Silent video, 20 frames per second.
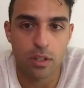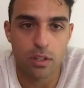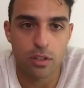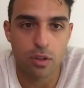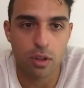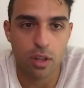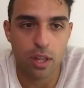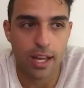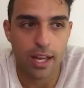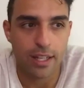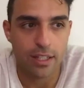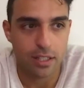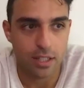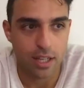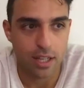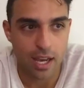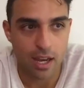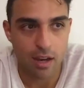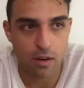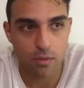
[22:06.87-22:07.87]
And so that's
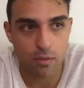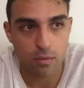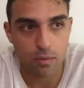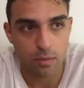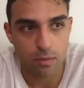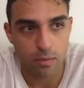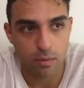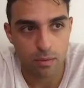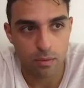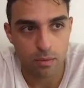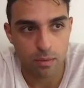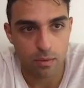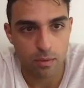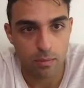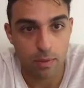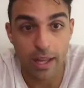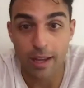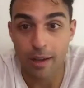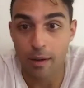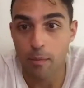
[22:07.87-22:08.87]
now,
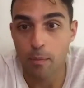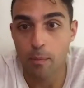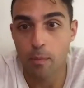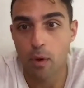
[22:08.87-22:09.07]
like,